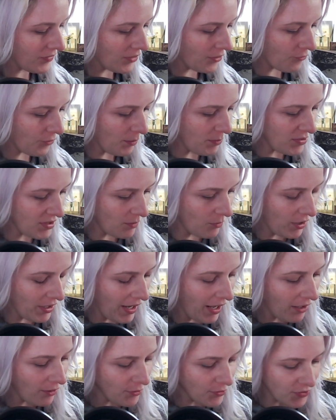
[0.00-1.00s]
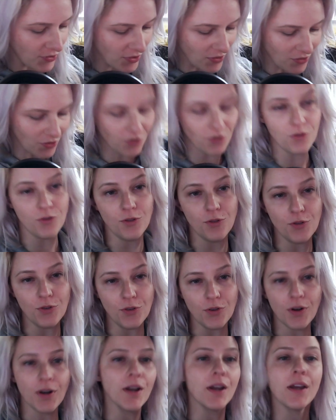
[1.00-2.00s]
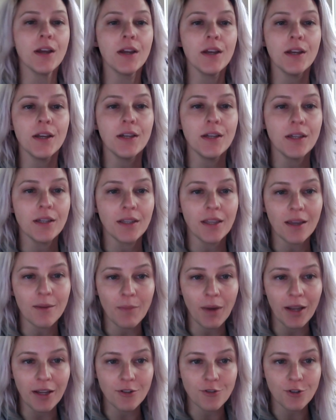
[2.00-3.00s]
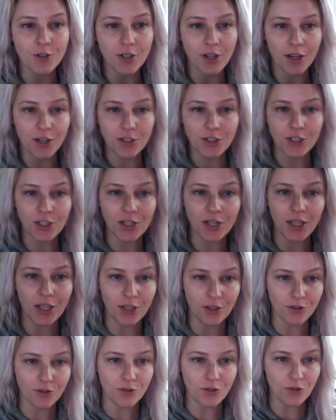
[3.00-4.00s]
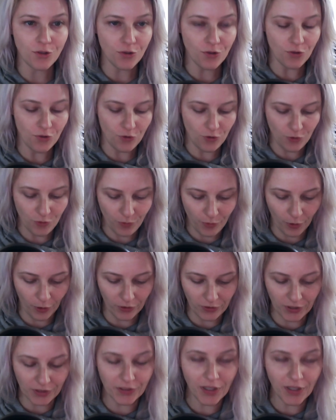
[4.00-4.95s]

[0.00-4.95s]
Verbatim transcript: from someone else to get my introduction into Portland